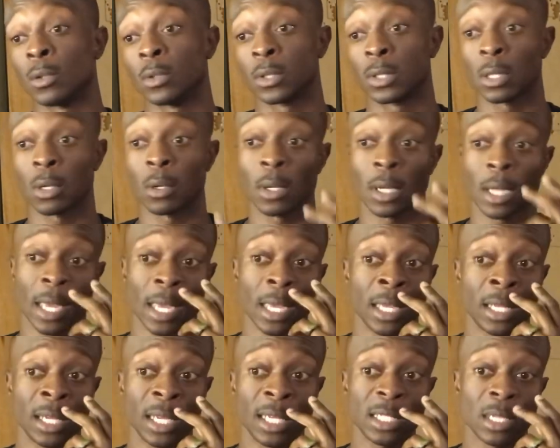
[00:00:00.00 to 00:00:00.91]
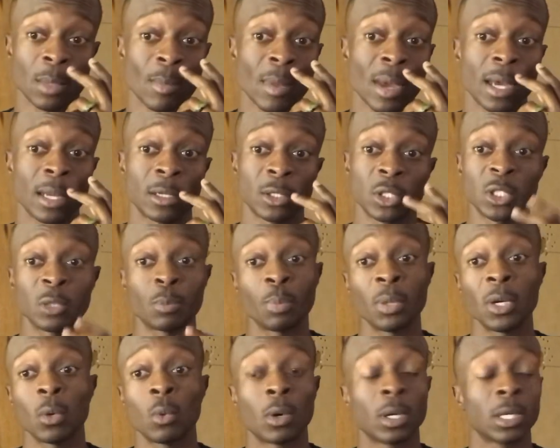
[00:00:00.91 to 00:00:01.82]
So it doesn't matter. Just
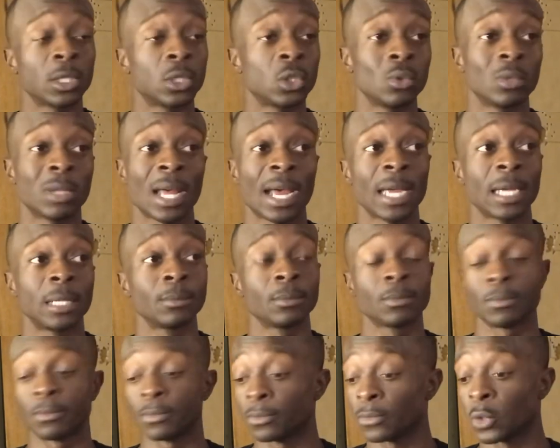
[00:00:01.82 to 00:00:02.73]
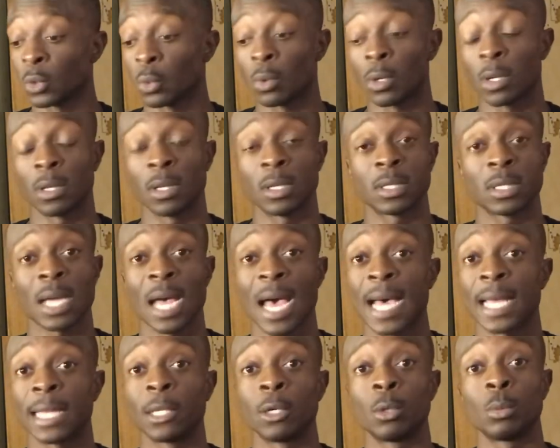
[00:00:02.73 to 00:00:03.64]
pick one that you like, whether it's
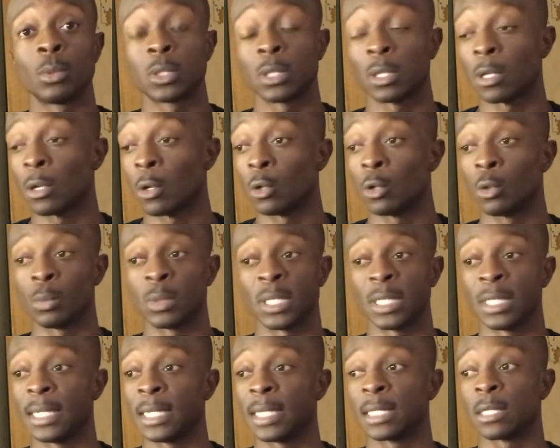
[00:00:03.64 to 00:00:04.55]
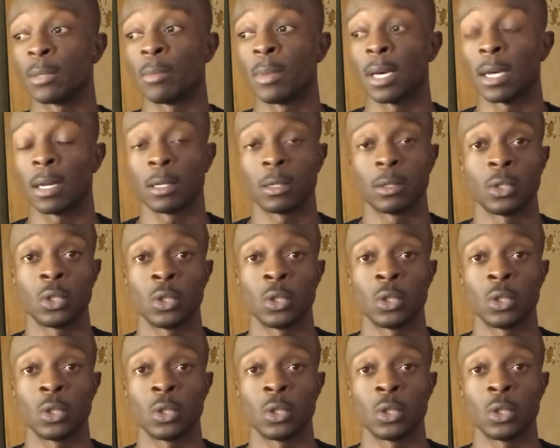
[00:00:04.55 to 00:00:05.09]
high lumens or low lumens. It doesn't matter.